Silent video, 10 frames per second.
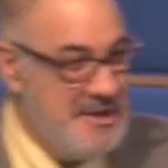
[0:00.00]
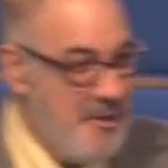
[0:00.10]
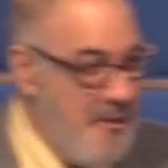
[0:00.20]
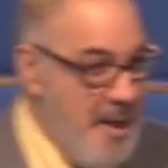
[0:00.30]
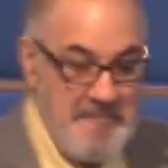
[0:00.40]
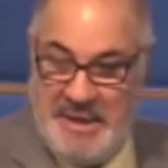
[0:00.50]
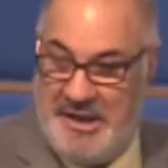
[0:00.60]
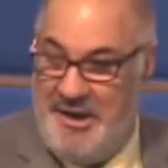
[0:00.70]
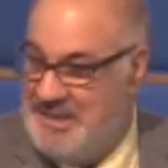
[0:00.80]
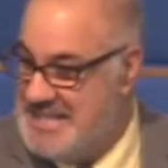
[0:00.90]
You know,
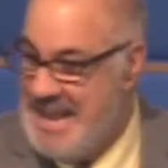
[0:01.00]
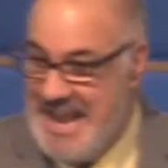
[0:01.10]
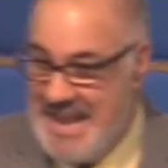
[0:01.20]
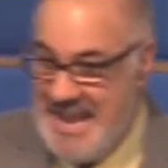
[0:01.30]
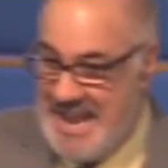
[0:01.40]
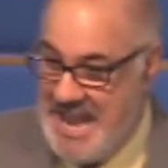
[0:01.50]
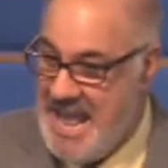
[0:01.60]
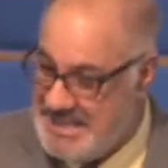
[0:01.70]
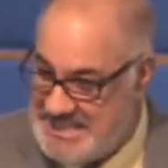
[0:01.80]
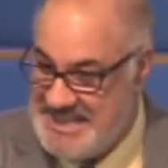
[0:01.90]
because in
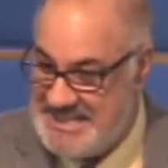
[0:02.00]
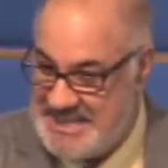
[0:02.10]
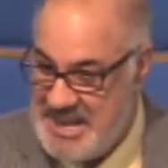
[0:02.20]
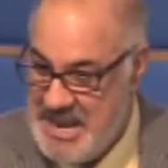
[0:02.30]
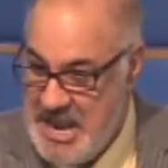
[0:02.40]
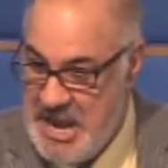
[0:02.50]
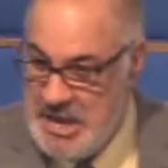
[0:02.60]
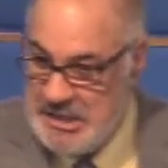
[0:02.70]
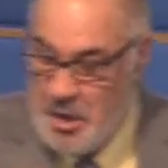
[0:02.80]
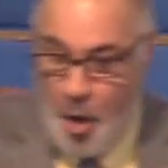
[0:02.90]
essence,
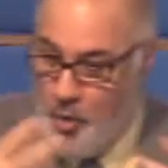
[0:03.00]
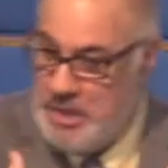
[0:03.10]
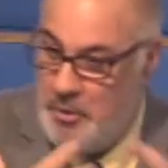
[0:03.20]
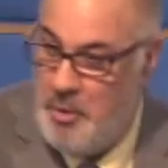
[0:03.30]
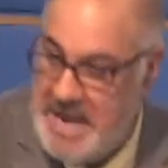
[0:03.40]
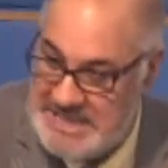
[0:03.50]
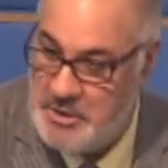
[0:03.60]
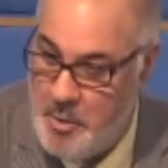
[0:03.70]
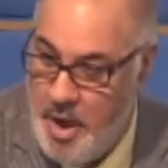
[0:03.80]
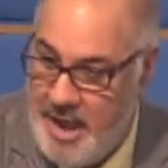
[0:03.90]
the only
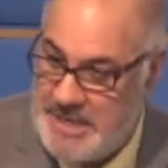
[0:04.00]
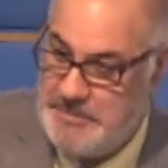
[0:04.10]
reason why is